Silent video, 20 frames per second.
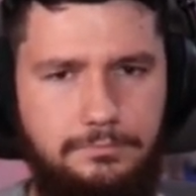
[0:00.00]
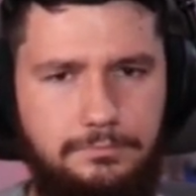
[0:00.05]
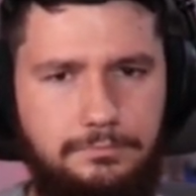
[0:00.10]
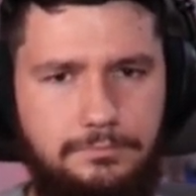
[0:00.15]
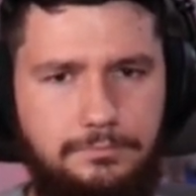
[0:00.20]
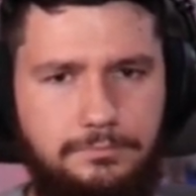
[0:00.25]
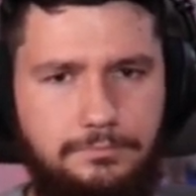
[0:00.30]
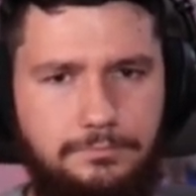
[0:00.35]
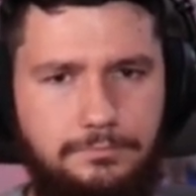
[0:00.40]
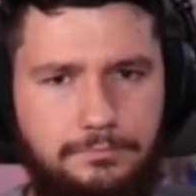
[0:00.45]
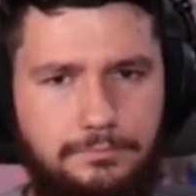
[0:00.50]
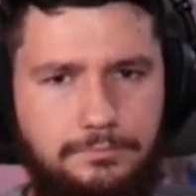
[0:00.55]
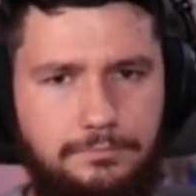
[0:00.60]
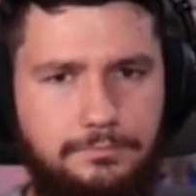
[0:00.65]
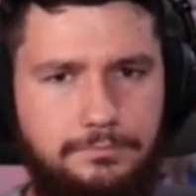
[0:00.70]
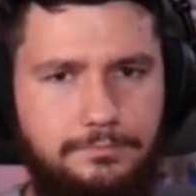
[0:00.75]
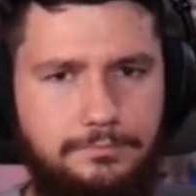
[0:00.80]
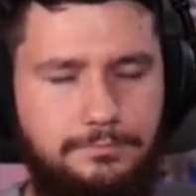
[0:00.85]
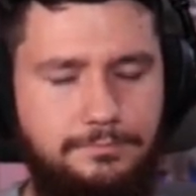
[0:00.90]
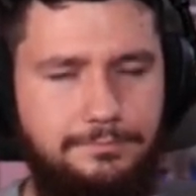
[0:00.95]

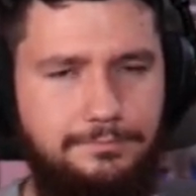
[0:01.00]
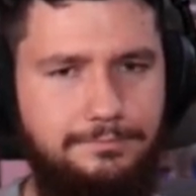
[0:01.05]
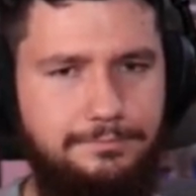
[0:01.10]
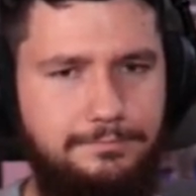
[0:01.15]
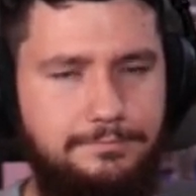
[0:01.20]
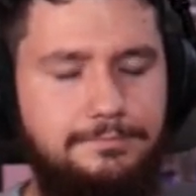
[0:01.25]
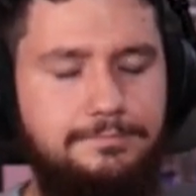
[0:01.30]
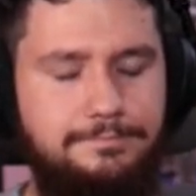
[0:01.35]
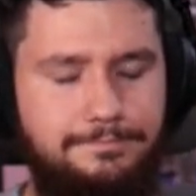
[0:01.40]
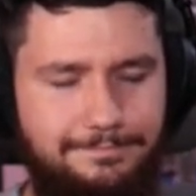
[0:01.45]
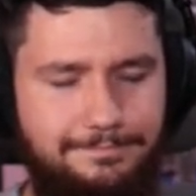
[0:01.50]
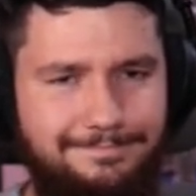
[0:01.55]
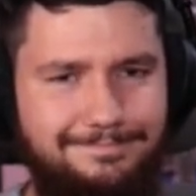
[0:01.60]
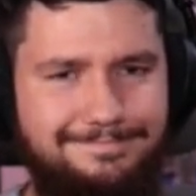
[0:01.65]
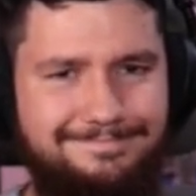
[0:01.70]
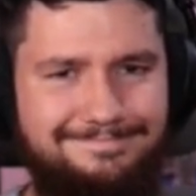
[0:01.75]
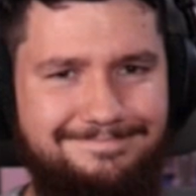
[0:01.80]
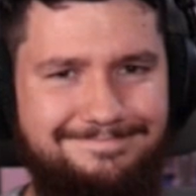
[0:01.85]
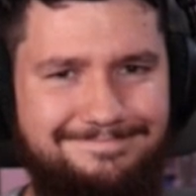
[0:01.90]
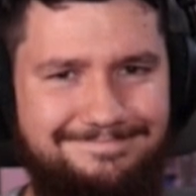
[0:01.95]

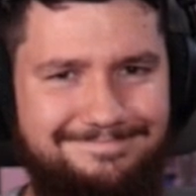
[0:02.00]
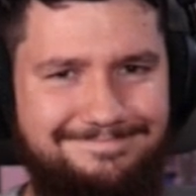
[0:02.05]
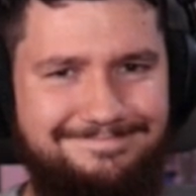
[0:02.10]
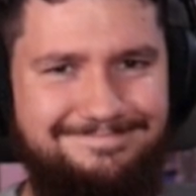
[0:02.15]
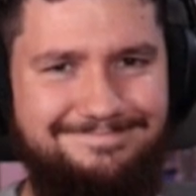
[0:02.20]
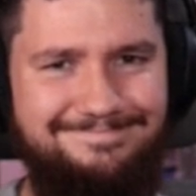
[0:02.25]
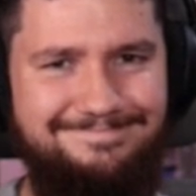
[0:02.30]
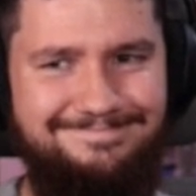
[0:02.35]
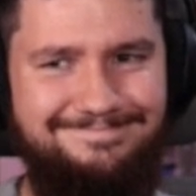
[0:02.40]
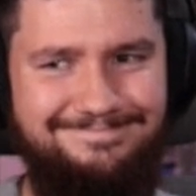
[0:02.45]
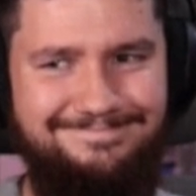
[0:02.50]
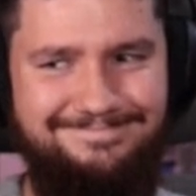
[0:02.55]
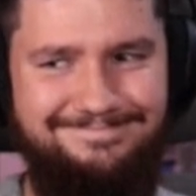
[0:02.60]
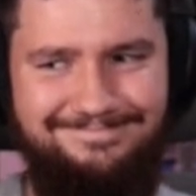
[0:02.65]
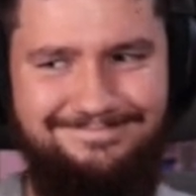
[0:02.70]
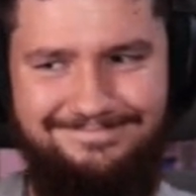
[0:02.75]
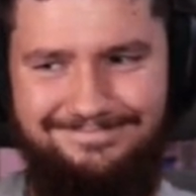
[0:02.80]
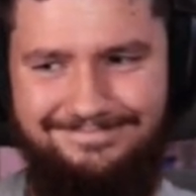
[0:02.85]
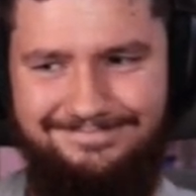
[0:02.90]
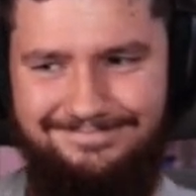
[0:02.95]

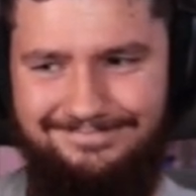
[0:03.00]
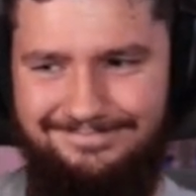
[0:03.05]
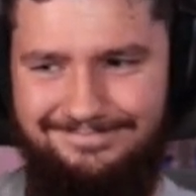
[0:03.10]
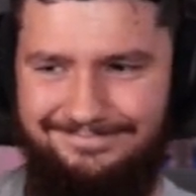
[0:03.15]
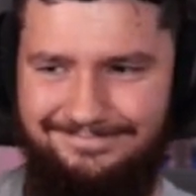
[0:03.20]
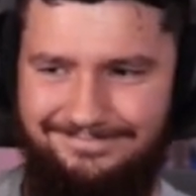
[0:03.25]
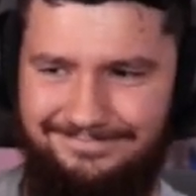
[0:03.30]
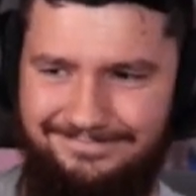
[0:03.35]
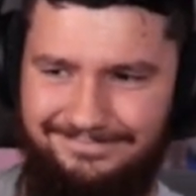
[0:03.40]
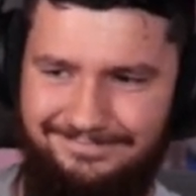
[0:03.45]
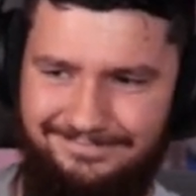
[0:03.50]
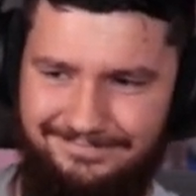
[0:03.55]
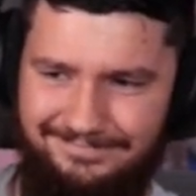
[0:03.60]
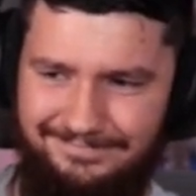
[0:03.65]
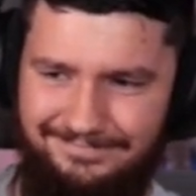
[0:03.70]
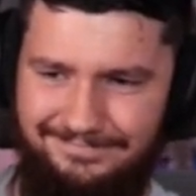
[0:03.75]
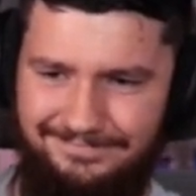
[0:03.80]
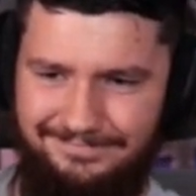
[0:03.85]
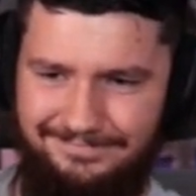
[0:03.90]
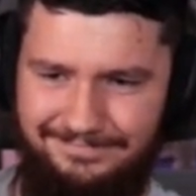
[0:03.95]

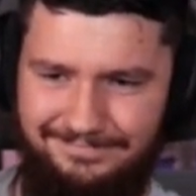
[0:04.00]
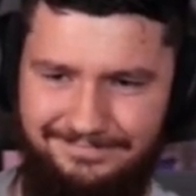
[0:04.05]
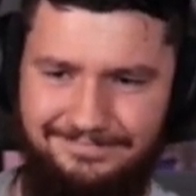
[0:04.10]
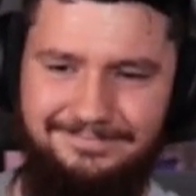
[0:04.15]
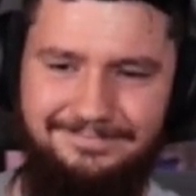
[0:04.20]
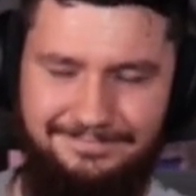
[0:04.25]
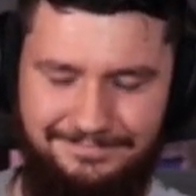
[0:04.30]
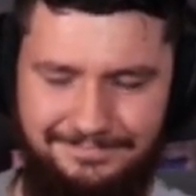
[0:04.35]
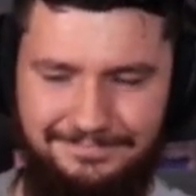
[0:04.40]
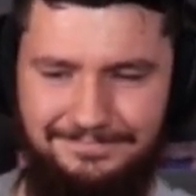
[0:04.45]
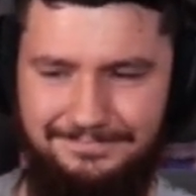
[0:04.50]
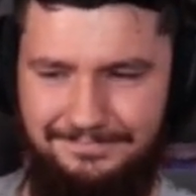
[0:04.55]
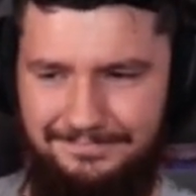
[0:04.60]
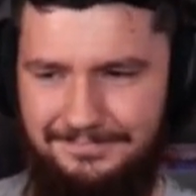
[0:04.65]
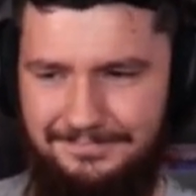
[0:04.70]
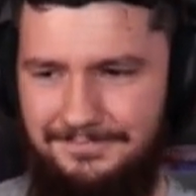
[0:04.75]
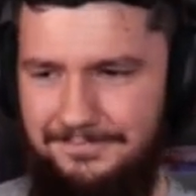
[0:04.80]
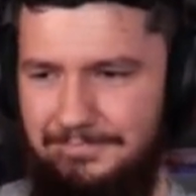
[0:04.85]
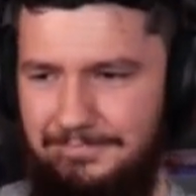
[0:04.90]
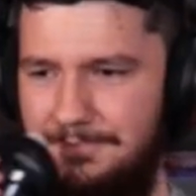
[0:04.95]

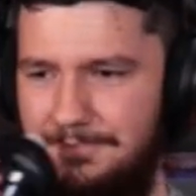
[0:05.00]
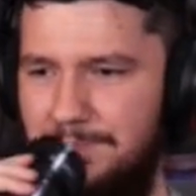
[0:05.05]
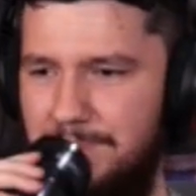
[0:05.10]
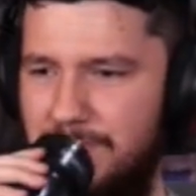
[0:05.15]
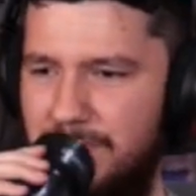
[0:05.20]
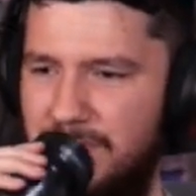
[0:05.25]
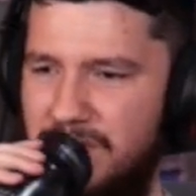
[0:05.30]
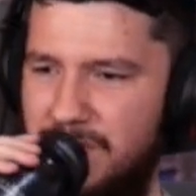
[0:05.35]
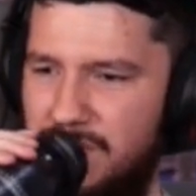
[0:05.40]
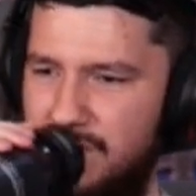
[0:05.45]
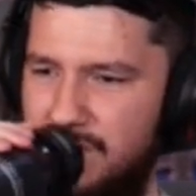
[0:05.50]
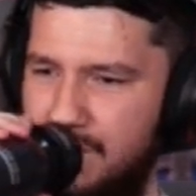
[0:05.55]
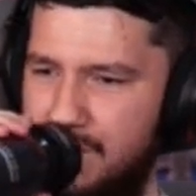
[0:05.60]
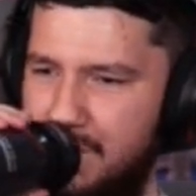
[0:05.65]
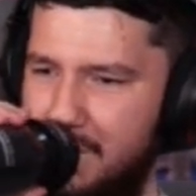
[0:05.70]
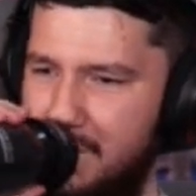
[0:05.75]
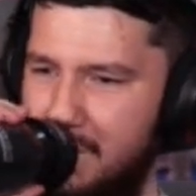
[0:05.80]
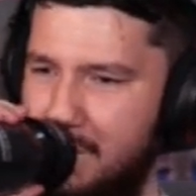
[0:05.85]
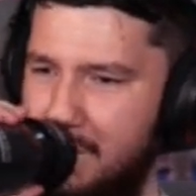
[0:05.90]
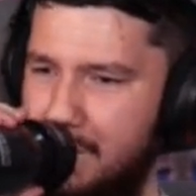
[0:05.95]

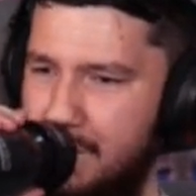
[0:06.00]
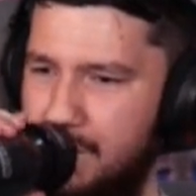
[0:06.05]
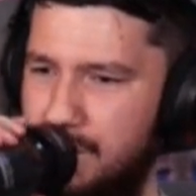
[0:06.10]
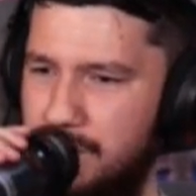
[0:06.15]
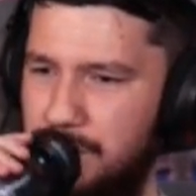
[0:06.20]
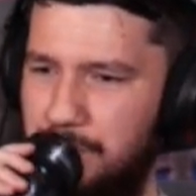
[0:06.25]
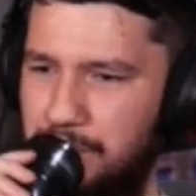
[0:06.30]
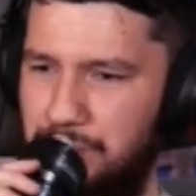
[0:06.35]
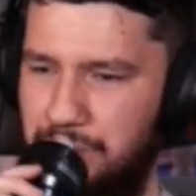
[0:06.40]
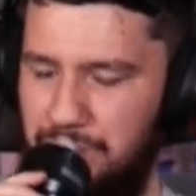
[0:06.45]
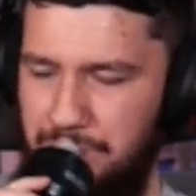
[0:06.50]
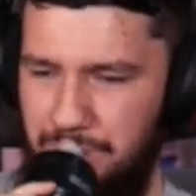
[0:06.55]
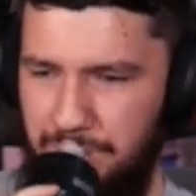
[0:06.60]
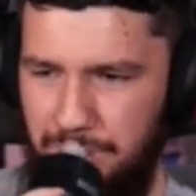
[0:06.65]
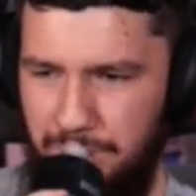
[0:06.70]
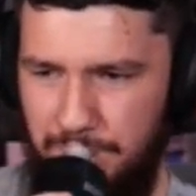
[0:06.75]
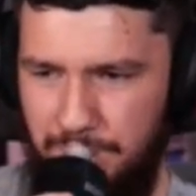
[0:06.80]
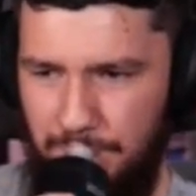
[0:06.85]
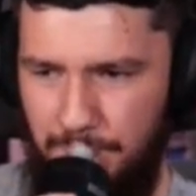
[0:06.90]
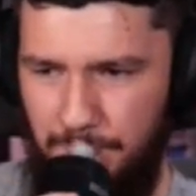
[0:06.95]

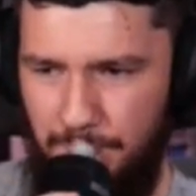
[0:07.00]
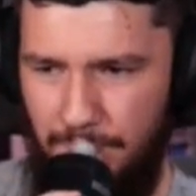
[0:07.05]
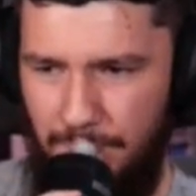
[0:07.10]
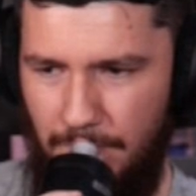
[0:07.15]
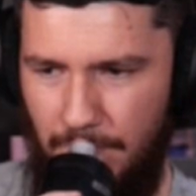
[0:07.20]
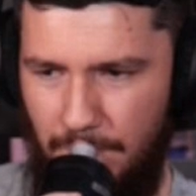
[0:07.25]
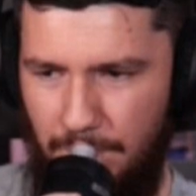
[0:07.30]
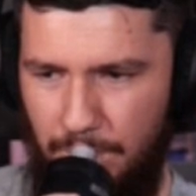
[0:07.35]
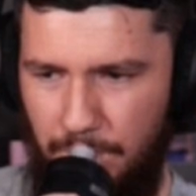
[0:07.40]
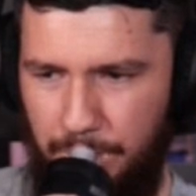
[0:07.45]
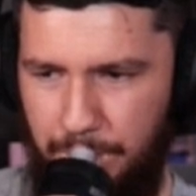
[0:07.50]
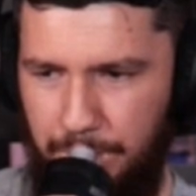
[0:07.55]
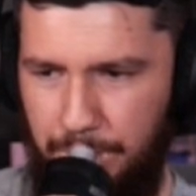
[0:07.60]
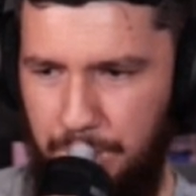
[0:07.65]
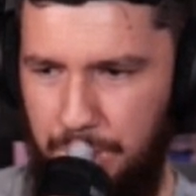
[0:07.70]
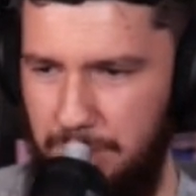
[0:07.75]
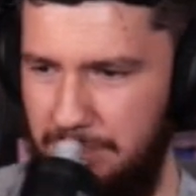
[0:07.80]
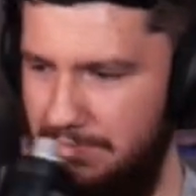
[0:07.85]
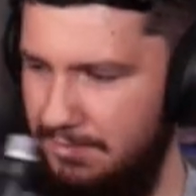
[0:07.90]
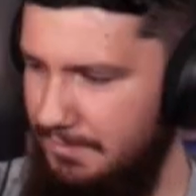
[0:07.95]
No words are spoken by the person on screen.